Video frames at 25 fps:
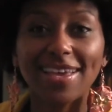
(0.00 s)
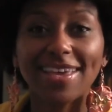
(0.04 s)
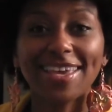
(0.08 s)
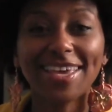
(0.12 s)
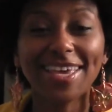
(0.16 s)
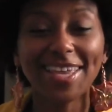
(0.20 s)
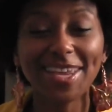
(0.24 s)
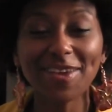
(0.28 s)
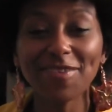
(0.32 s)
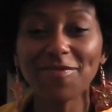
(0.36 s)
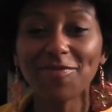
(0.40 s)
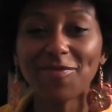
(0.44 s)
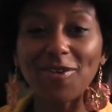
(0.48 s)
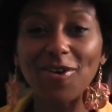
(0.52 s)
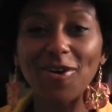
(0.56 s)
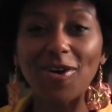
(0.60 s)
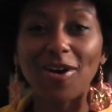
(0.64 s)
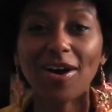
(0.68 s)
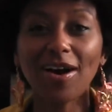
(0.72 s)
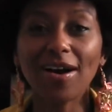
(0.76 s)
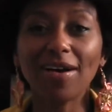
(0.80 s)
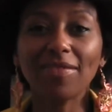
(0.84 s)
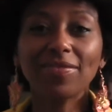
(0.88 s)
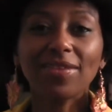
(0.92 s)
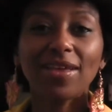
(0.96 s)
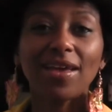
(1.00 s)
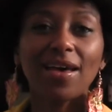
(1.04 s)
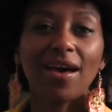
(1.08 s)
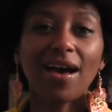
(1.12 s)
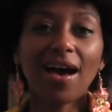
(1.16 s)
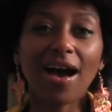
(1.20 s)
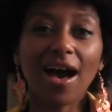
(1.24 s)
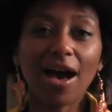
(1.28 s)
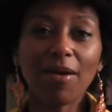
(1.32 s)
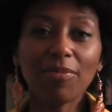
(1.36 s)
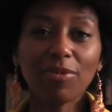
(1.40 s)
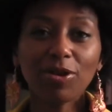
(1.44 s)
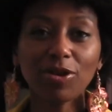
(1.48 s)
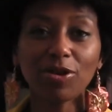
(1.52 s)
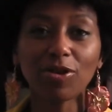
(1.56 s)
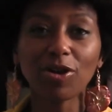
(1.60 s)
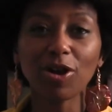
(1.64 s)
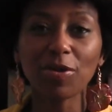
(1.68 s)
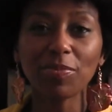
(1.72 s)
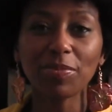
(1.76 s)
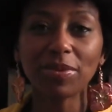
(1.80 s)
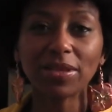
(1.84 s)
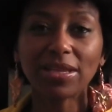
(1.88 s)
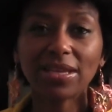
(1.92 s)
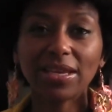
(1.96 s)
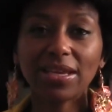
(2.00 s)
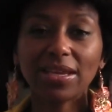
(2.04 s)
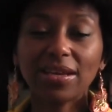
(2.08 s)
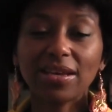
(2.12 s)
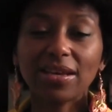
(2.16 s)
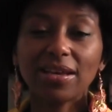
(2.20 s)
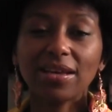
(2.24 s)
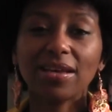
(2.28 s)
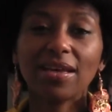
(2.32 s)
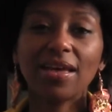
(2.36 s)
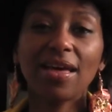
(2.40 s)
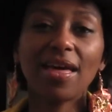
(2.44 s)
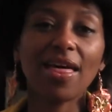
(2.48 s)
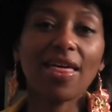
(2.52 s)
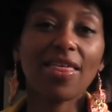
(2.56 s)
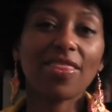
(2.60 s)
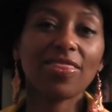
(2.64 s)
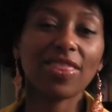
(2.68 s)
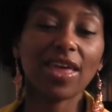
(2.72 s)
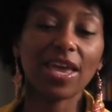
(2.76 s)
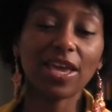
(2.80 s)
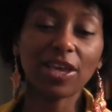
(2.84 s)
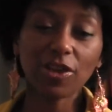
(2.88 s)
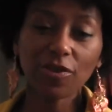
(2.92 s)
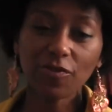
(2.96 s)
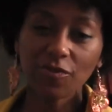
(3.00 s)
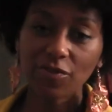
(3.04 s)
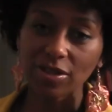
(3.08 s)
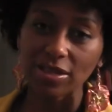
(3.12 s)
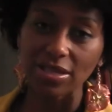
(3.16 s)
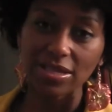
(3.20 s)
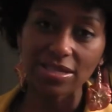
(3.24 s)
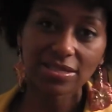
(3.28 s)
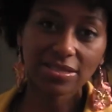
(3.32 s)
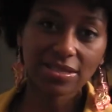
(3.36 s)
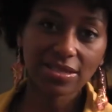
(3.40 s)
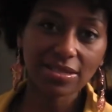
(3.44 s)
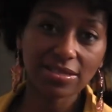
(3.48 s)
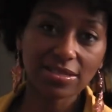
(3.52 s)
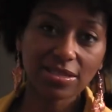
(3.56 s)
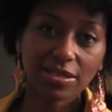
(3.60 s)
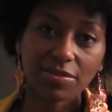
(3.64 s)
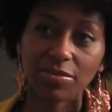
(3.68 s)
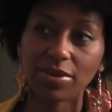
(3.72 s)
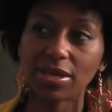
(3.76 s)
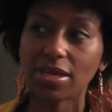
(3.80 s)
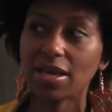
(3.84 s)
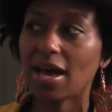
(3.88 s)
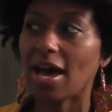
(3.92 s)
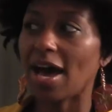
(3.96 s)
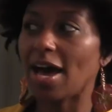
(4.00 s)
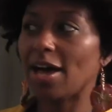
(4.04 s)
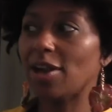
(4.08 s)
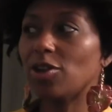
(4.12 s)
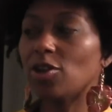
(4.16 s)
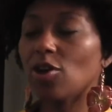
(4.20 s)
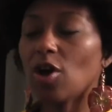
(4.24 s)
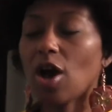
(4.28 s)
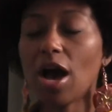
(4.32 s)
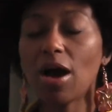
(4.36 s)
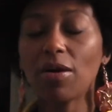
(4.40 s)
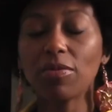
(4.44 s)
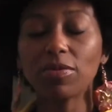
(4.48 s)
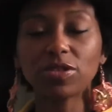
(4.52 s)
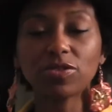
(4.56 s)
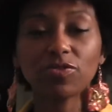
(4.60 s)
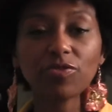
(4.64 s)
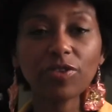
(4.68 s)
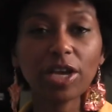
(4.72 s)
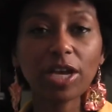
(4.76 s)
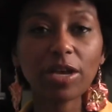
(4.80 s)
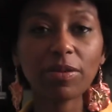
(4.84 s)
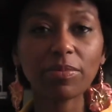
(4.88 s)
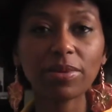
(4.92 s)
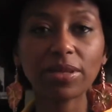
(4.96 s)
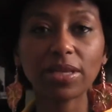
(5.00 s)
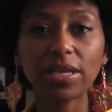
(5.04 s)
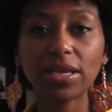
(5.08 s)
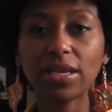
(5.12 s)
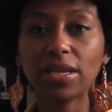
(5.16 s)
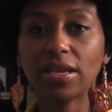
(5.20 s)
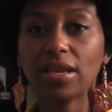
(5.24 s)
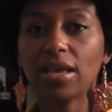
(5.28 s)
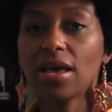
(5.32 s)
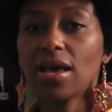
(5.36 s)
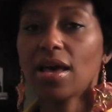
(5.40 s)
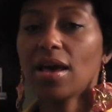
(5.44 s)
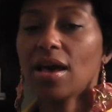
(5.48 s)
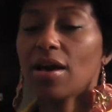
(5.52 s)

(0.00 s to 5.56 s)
Get involved. I'm your girl, Maleena. Thank you for listening to me. I know I was rambling.